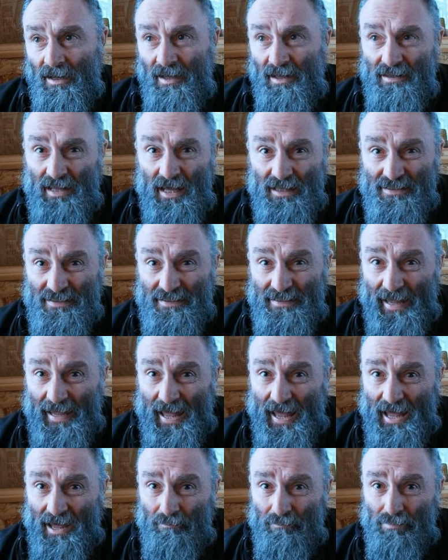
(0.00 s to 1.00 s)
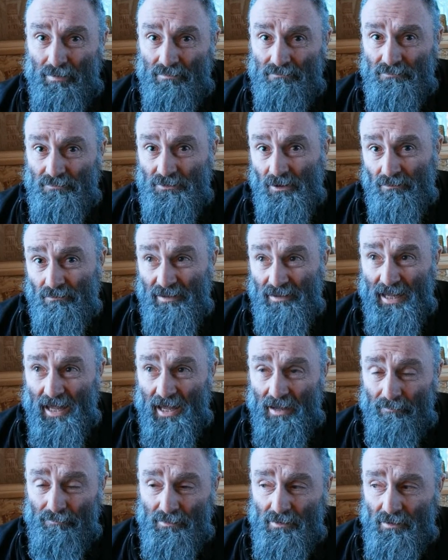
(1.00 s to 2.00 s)
And that's Gab. So
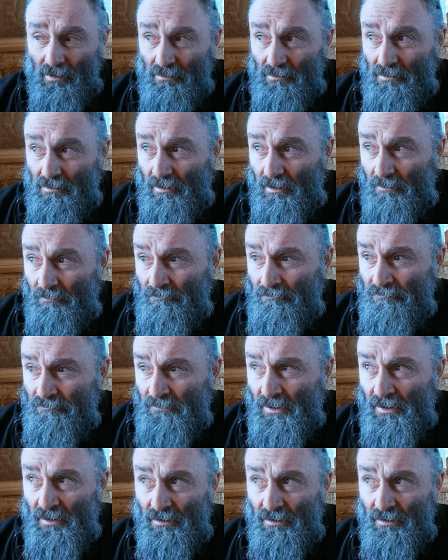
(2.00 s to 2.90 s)
gab.com.